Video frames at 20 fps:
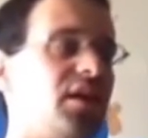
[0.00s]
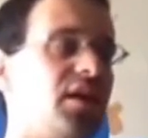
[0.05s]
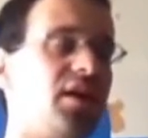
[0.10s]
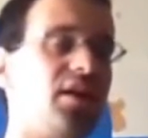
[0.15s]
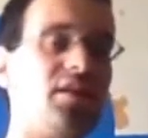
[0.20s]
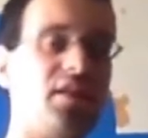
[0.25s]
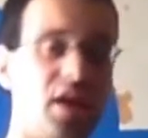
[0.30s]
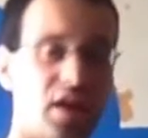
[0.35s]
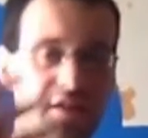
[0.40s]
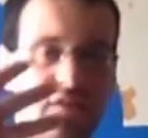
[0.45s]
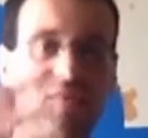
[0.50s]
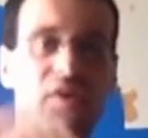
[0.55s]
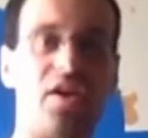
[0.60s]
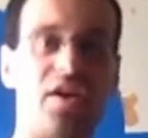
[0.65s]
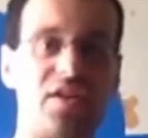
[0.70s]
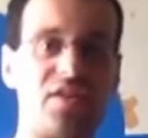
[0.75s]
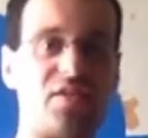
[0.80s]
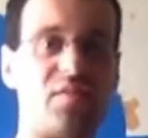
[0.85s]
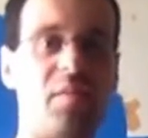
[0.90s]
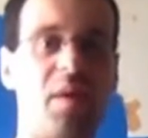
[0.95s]
Because she's
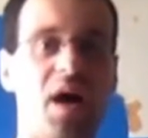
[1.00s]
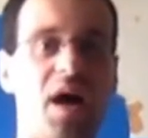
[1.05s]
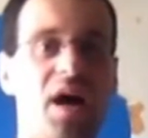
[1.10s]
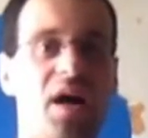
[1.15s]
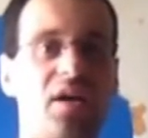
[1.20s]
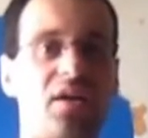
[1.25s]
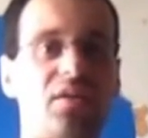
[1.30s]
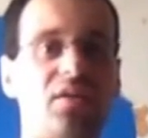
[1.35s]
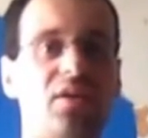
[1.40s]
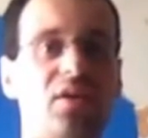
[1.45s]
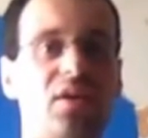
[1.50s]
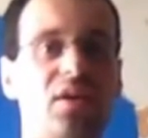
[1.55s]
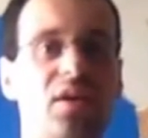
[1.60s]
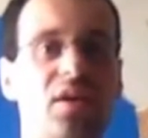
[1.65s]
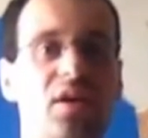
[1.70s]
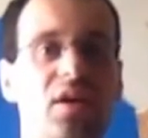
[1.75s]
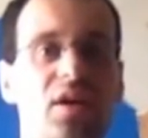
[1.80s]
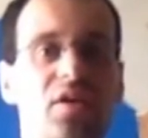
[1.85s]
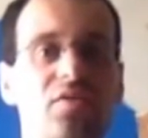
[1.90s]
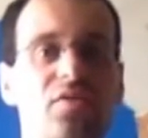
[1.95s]
like fast, fast,
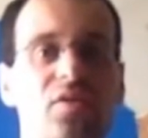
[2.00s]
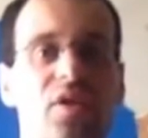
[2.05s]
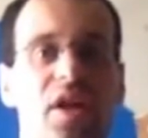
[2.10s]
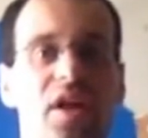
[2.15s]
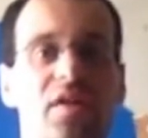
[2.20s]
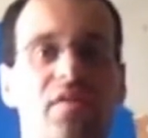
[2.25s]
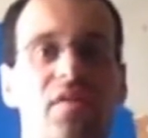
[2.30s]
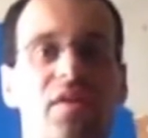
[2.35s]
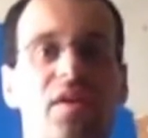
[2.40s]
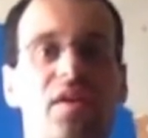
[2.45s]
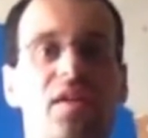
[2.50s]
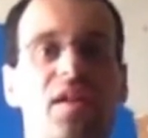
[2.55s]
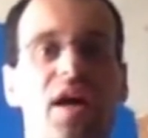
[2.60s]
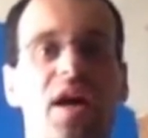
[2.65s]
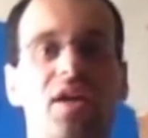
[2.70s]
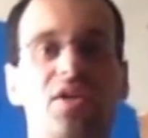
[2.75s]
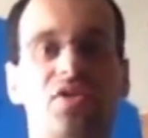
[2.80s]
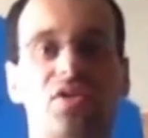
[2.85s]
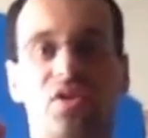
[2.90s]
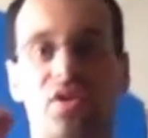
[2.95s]
fast, and
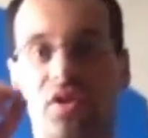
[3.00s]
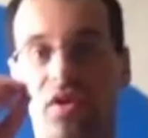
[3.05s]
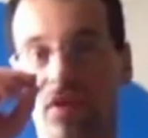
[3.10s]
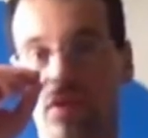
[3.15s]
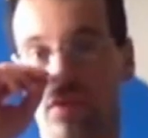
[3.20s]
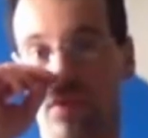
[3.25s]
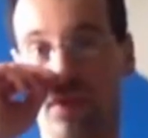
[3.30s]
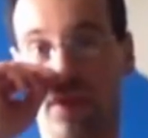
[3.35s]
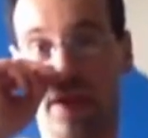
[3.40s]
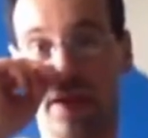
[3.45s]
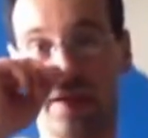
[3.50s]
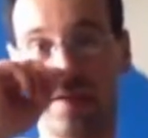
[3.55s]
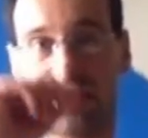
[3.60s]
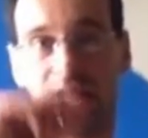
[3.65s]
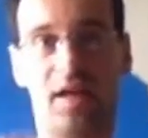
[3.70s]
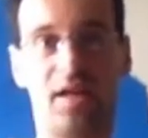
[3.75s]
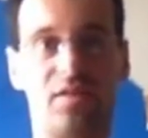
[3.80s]
not very smart,